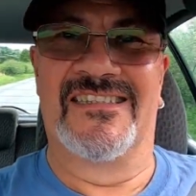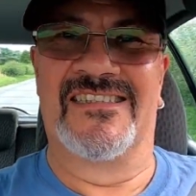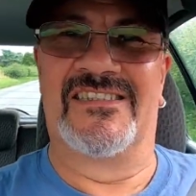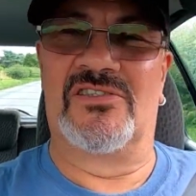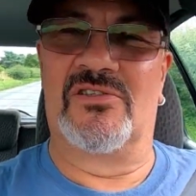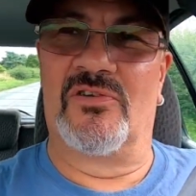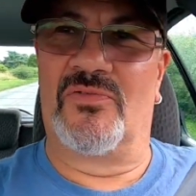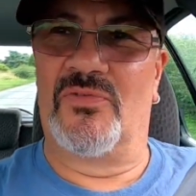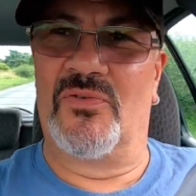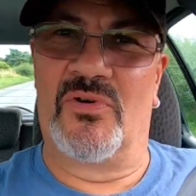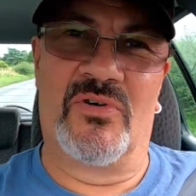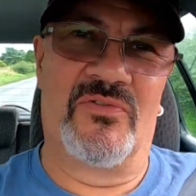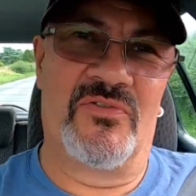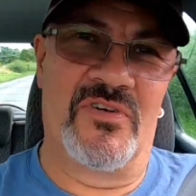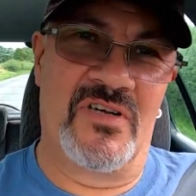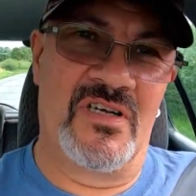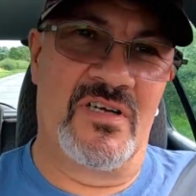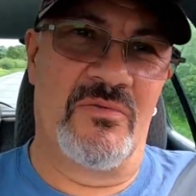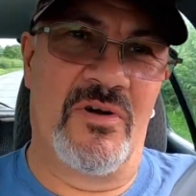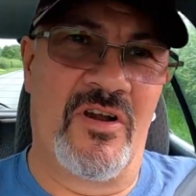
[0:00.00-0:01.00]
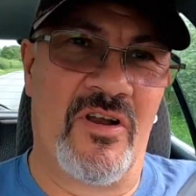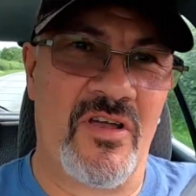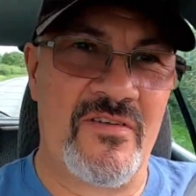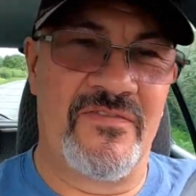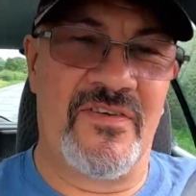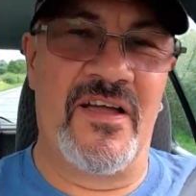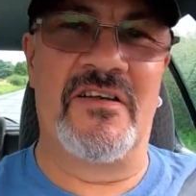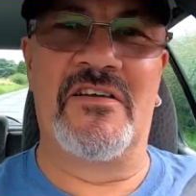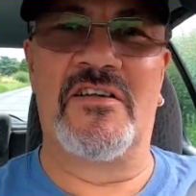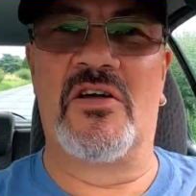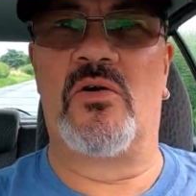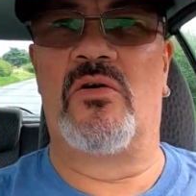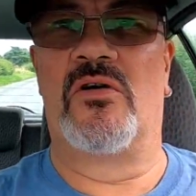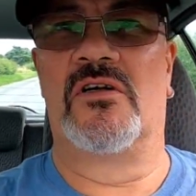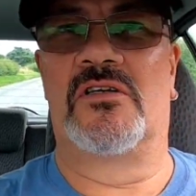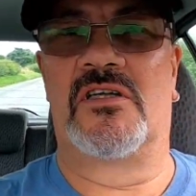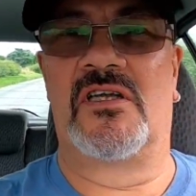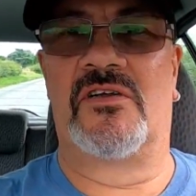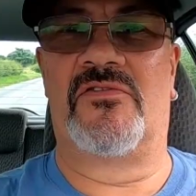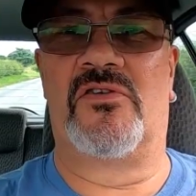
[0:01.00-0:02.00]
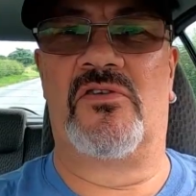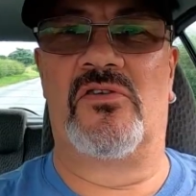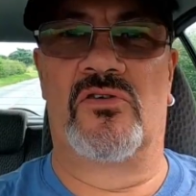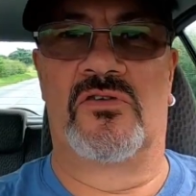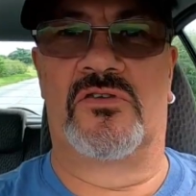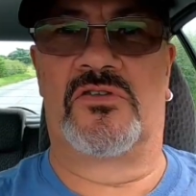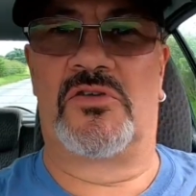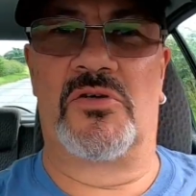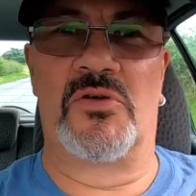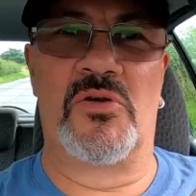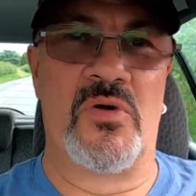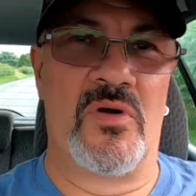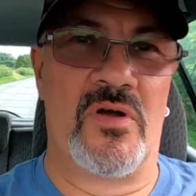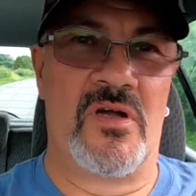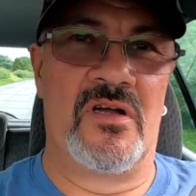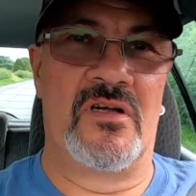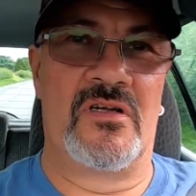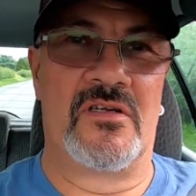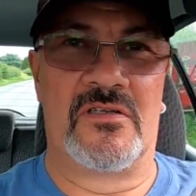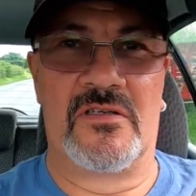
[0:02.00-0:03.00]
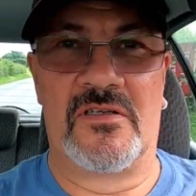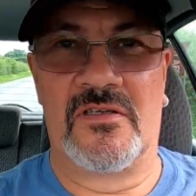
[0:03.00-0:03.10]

sort of well, I found it quite difficult to